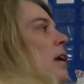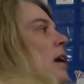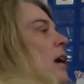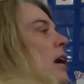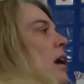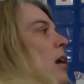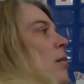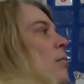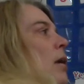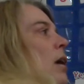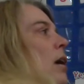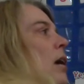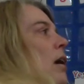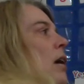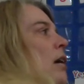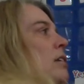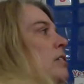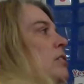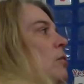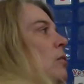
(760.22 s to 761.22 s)
a
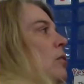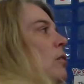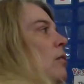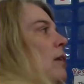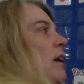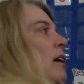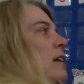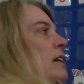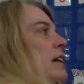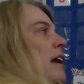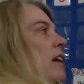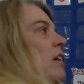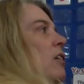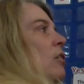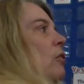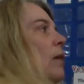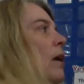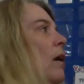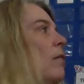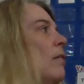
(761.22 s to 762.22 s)
box or a rectangle
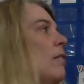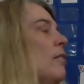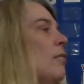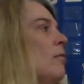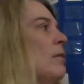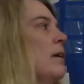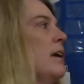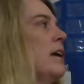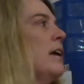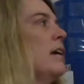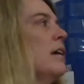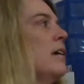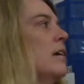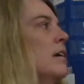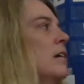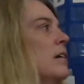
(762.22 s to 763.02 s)
around 3.